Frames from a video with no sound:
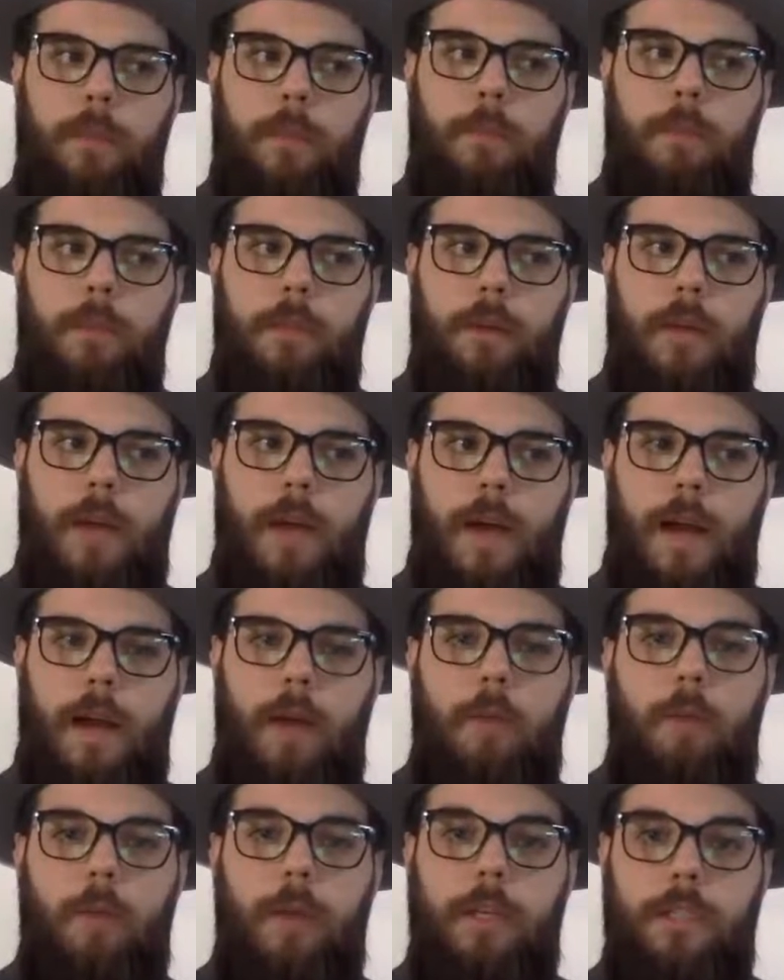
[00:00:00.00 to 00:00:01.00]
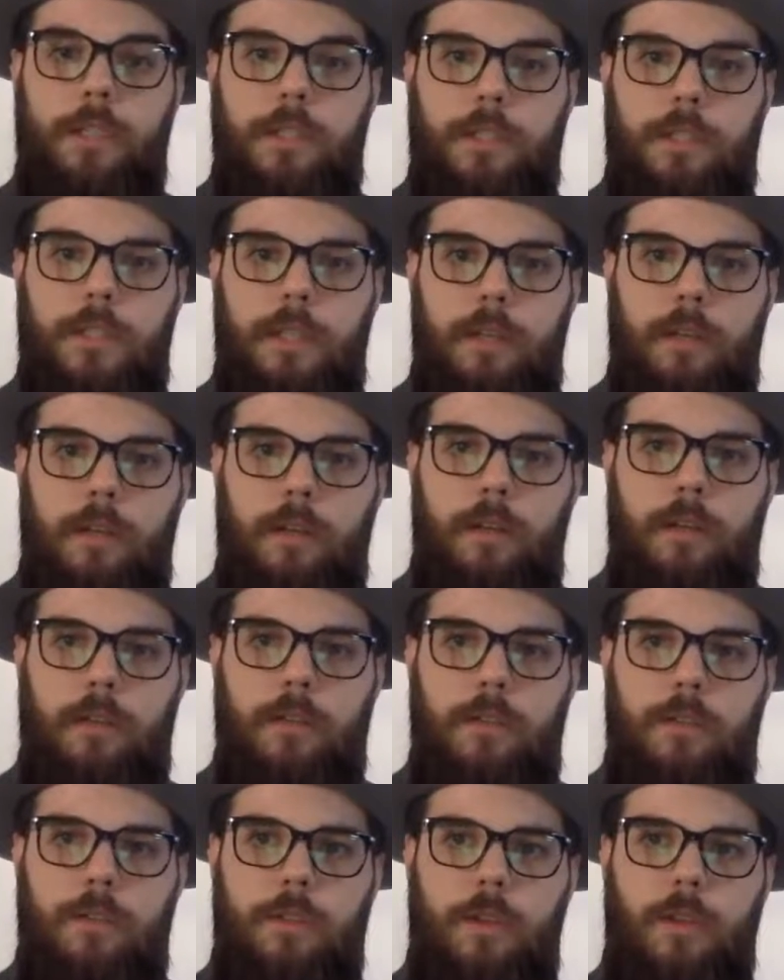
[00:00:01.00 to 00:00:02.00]
but they're not outrageous either.
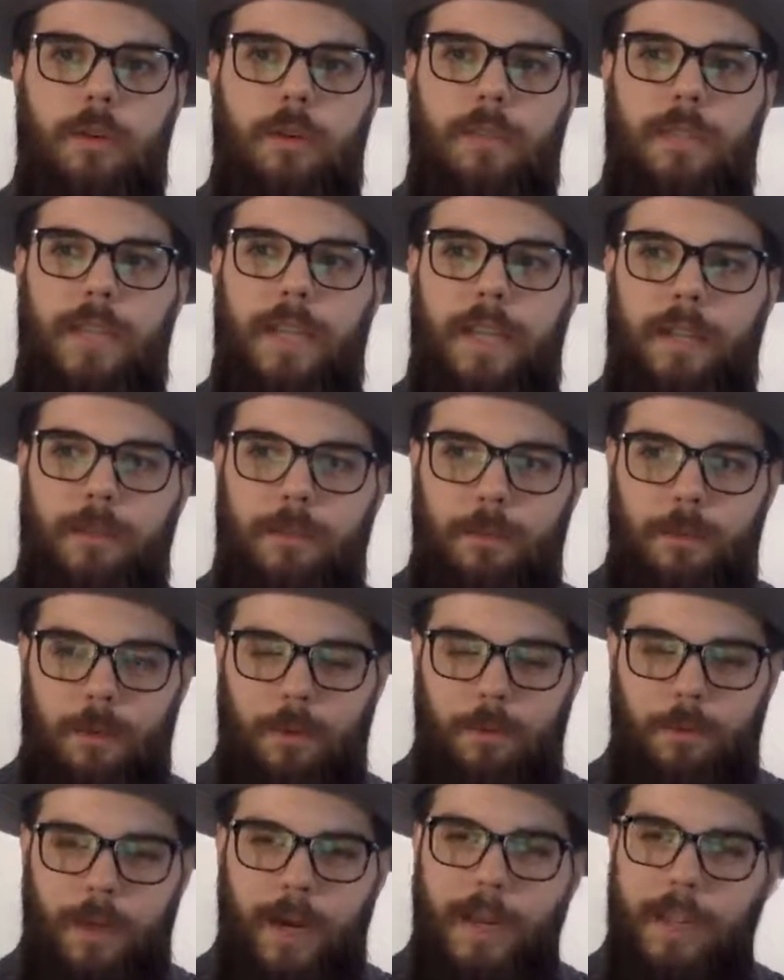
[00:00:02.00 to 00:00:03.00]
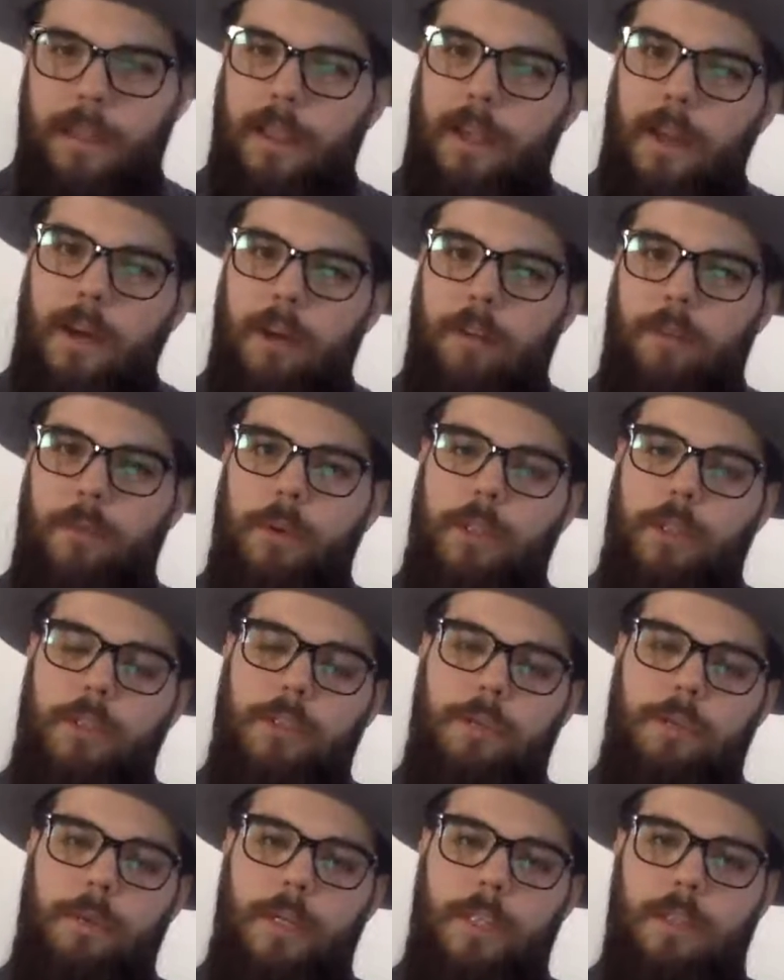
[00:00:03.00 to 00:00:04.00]
So it was like, we're right there. And if we could
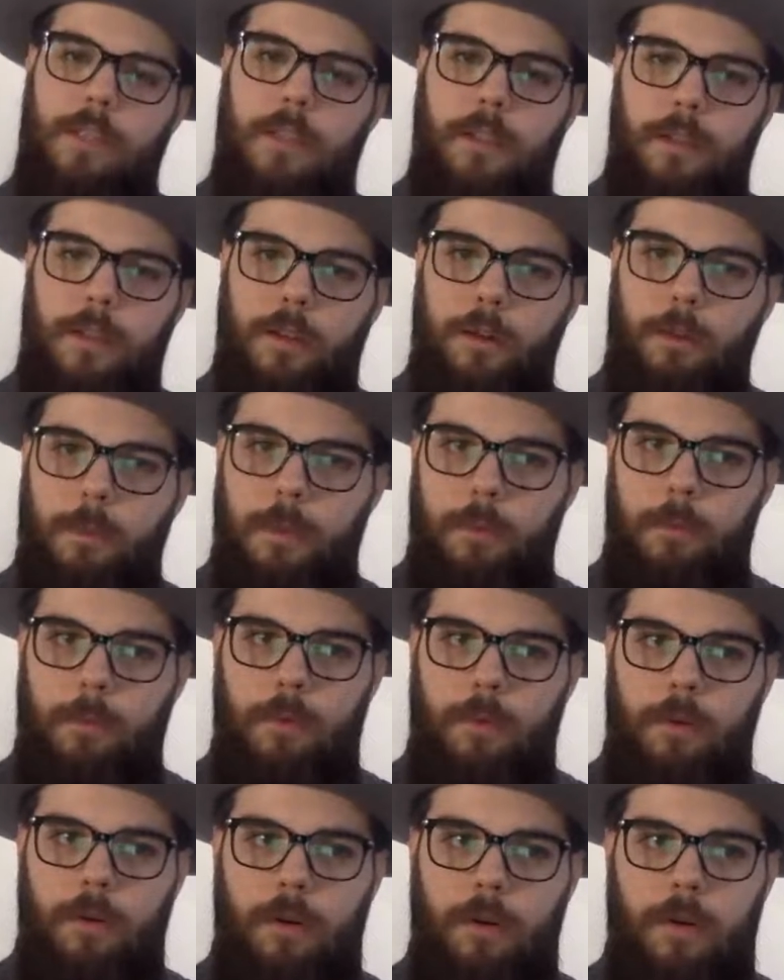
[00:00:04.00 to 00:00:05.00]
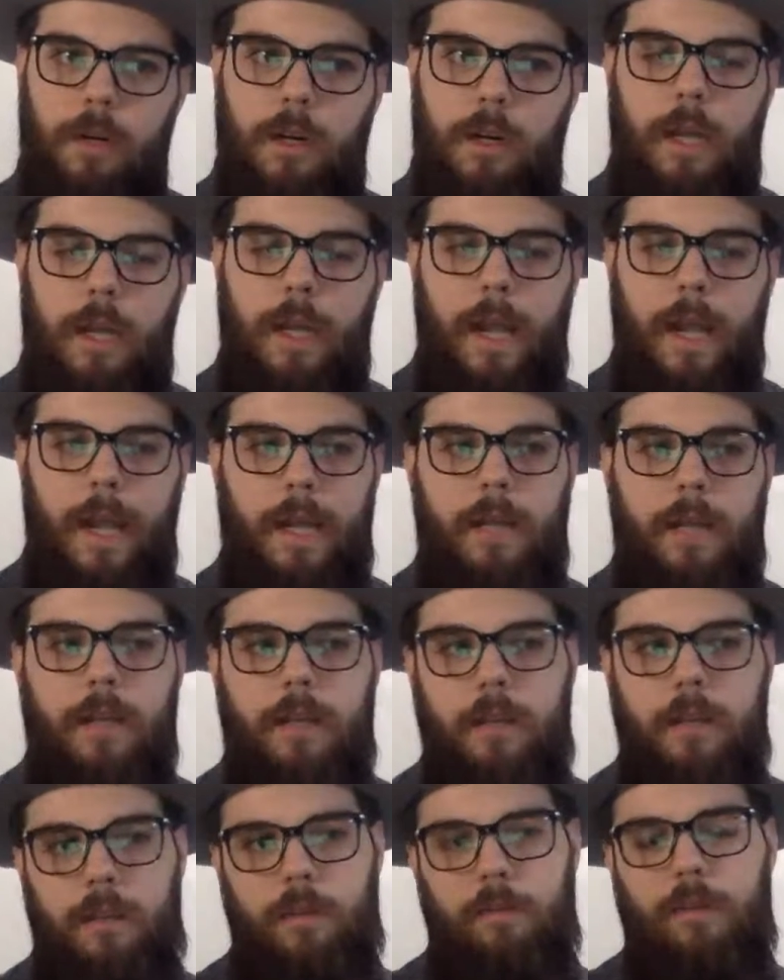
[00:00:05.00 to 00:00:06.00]
just raise a little bit more and
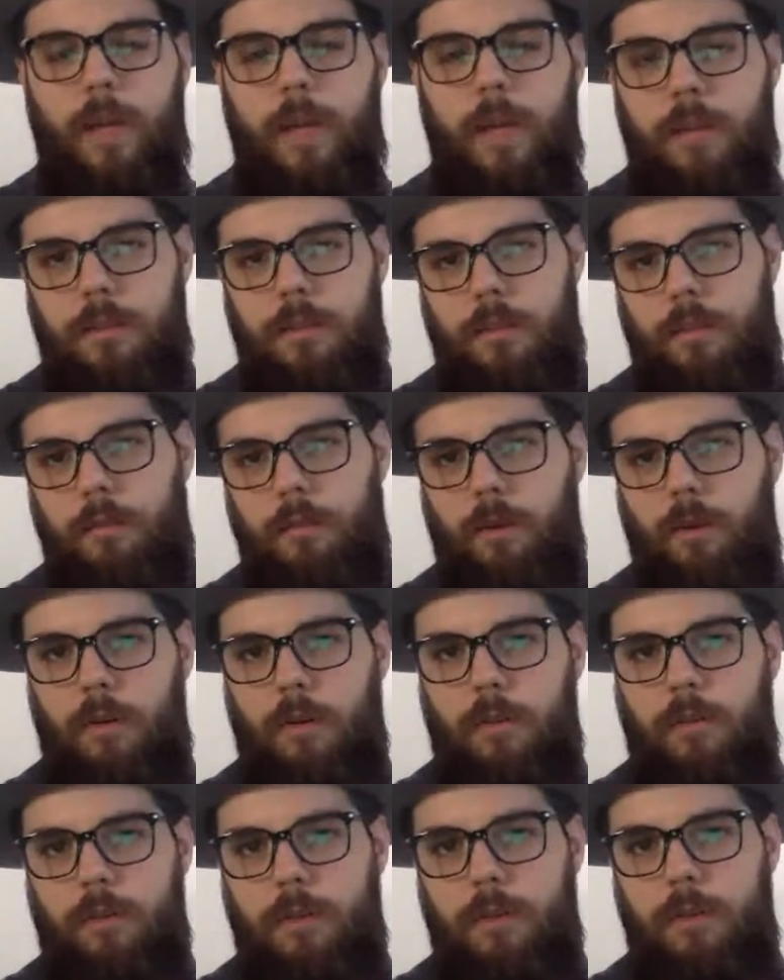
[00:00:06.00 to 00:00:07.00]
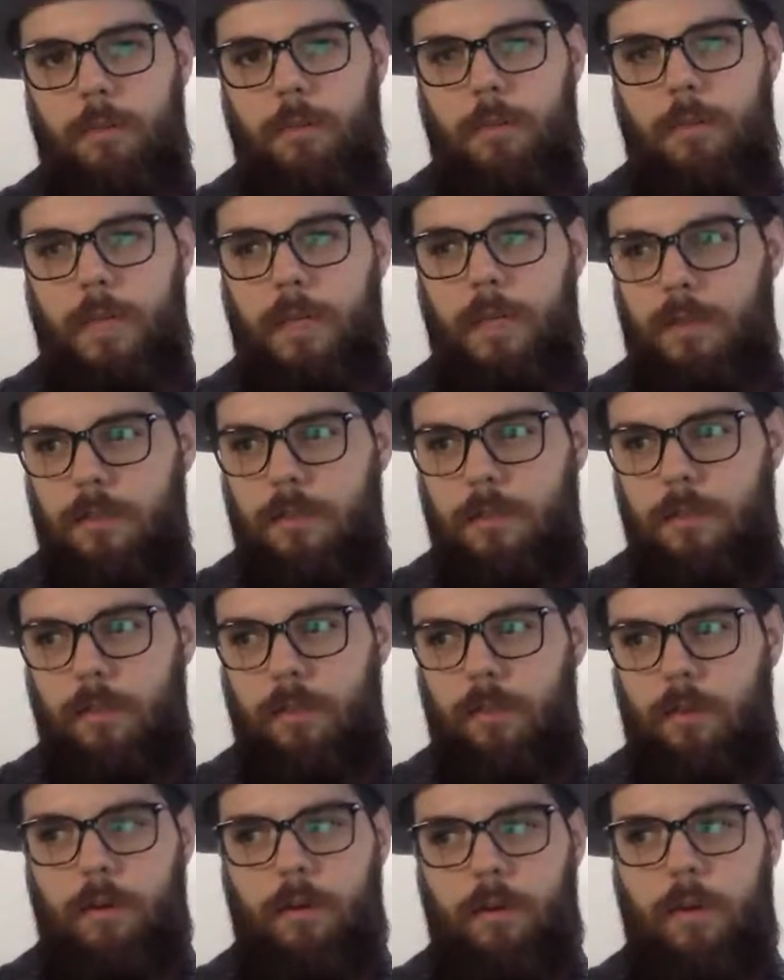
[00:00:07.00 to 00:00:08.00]
get the fans involved, because
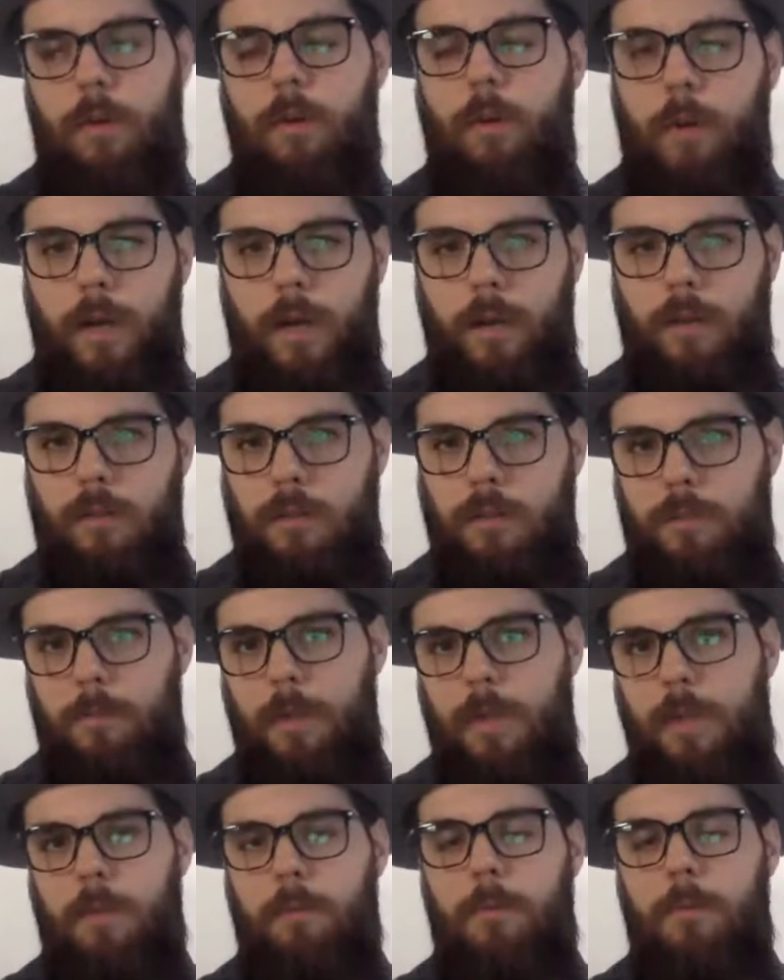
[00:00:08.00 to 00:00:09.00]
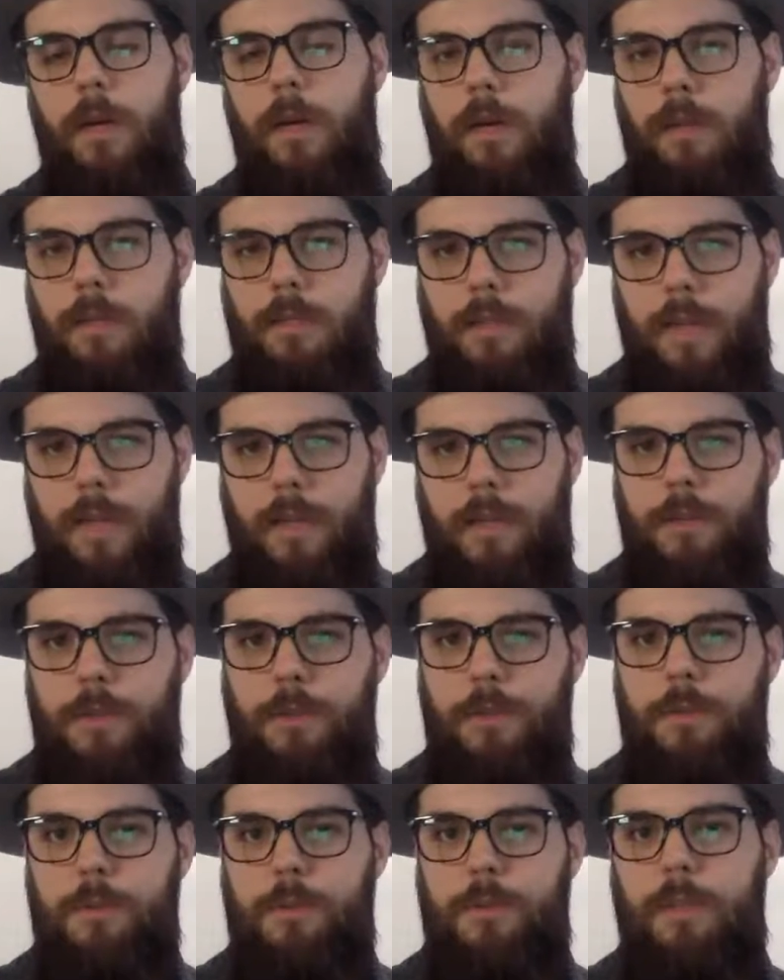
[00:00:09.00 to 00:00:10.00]
they're already going out and spending money on
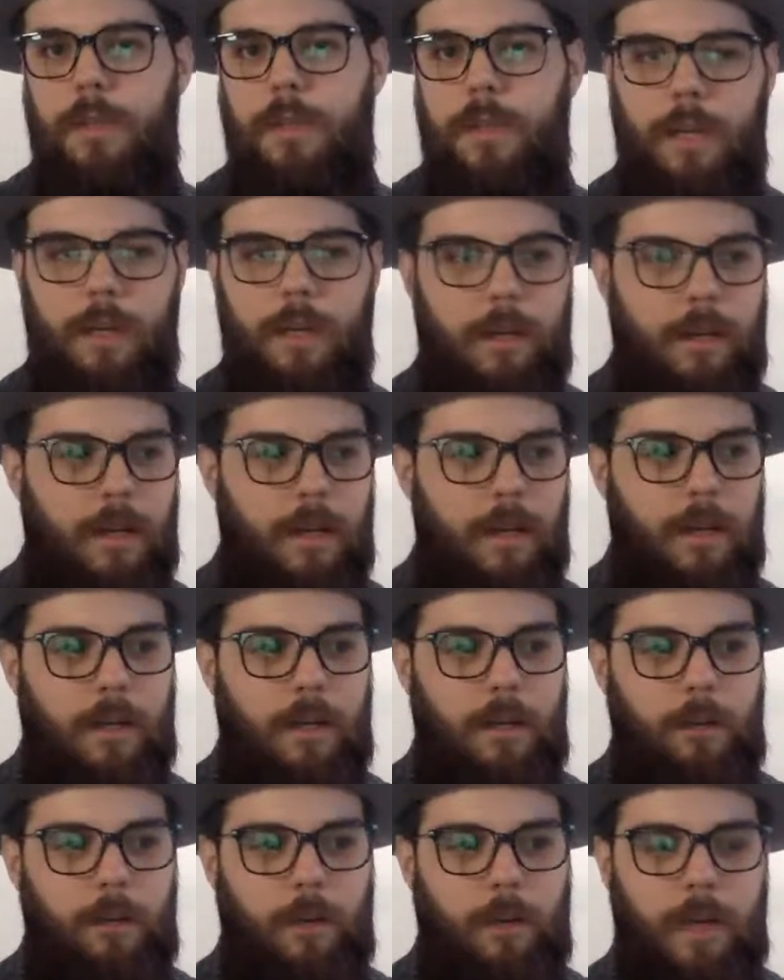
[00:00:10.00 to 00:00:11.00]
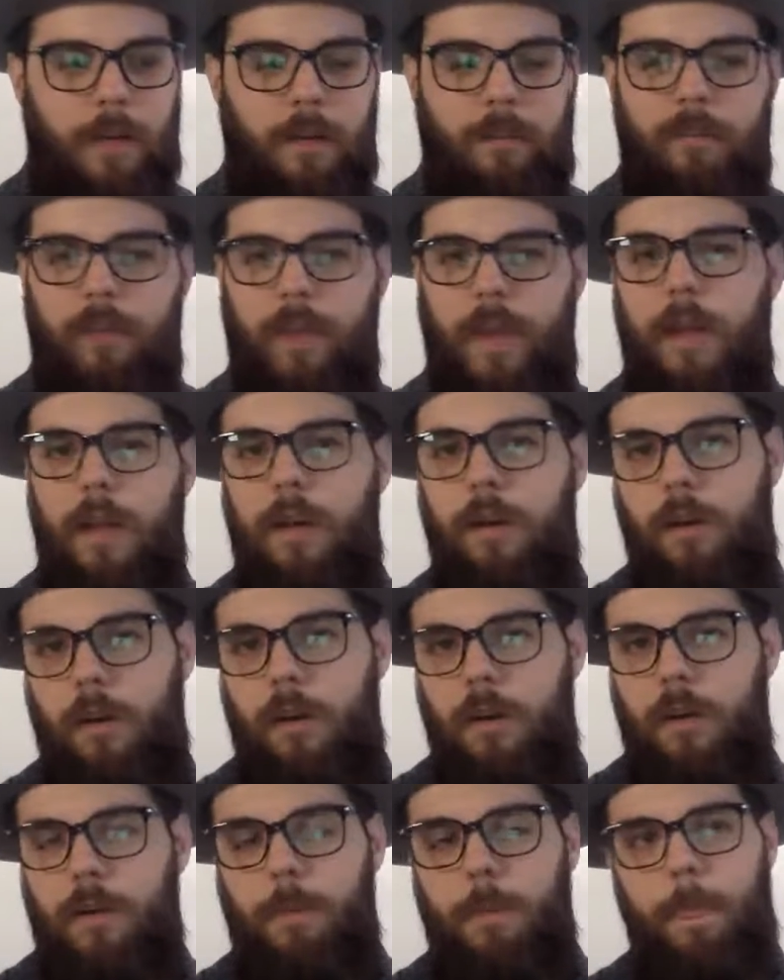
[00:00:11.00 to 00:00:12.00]
tattoos and creating fan
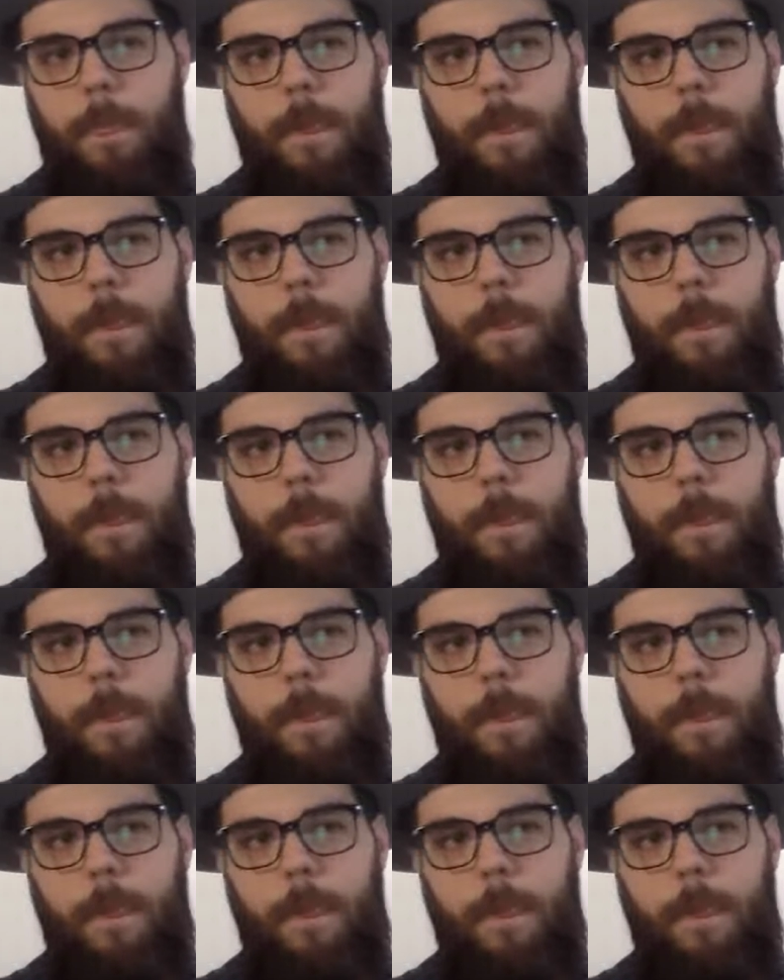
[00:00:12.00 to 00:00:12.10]
art,